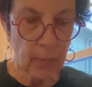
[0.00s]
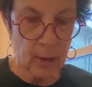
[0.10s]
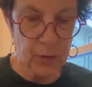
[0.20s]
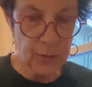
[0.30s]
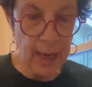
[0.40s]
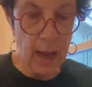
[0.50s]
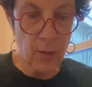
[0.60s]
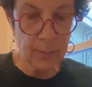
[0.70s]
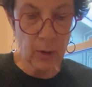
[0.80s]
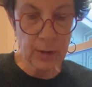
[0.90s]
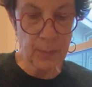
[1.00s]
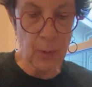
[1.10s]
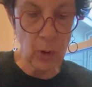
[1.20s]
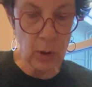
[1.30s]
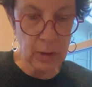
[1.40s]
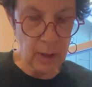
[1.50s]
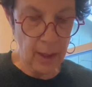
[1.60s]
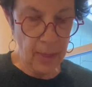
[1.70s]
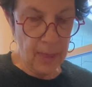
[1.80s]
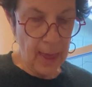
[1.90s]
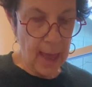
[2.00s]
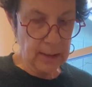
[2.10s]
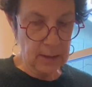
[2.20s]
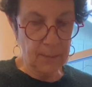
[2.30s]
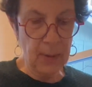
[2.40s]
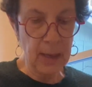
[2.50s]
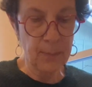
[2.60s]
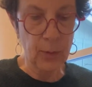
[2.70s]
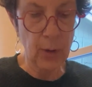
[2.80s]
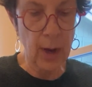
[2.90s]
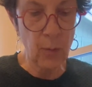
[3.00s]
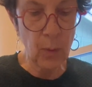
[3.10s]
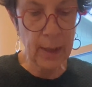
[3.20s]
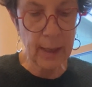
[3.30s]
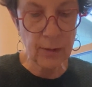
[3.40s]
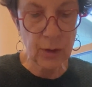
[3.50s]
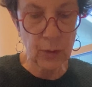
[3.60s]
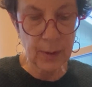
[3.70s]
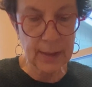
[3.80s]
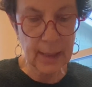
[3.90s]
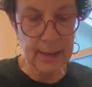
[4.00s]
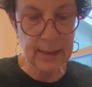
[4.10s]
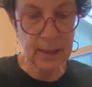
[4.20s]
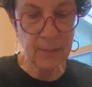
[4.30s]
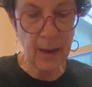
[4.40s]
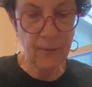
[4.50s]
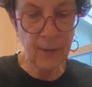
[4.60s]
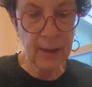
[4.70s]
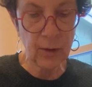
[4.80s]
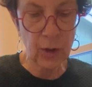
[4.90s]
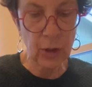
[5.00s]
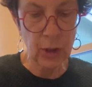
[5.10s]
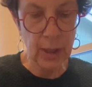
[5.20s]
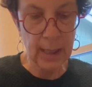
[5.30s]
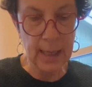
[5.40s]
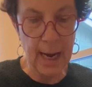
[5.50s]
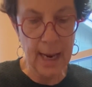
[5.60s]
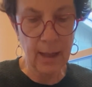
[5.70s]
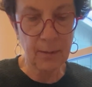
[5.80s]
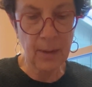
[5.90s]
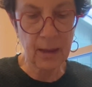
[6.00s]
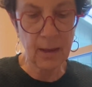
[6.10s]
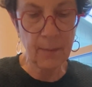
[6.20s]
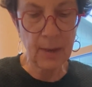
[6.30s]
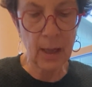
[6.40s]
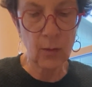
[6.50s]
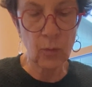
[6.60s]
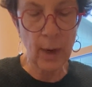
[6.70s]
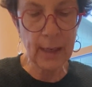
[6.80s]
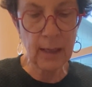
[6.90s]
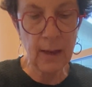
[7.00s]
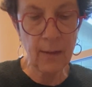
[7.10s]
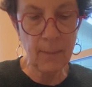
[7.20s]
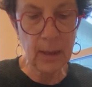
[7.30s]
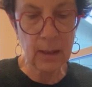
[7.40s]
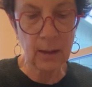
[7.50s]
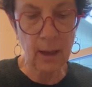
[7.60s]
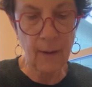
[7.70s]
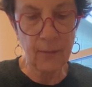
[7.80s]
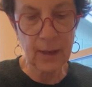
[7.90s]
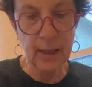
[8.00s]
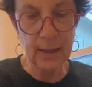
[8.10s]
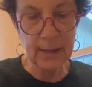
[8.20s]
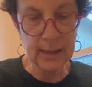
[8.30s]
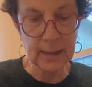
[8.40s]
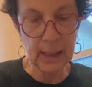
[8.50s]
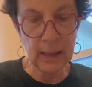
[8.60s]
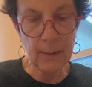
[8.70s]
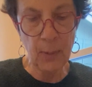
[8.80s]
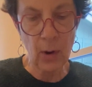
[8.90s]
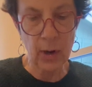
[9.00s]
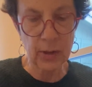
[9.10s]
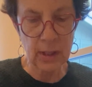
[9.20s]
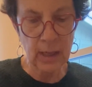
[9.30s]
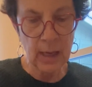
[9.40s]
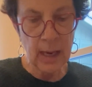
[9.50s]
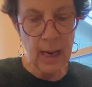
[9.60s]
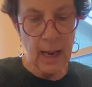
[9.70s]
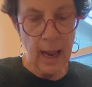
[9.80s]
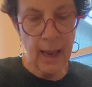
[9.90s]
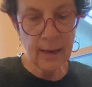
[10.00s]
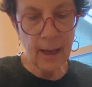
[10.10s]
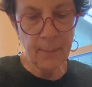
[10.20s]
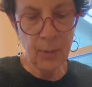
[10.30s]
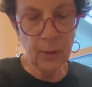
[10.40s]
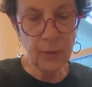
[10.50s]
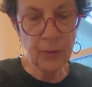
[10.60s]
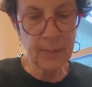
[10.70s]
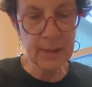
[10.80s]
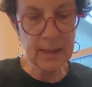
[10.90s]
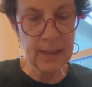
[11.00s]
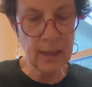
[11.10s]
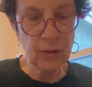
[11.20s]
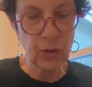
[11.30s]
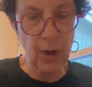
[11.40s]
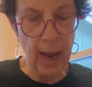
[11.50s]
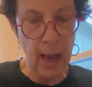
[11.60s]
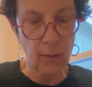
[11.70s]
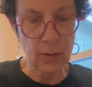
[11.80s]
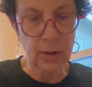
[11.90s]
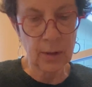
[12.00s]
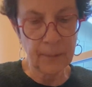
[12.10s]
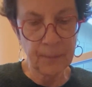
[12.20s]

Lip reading: So now I'm going to pull that paper, and what I do is I stick my fingernail, my thumbnail, right in the middle of the skinny part, and I pull from the center out.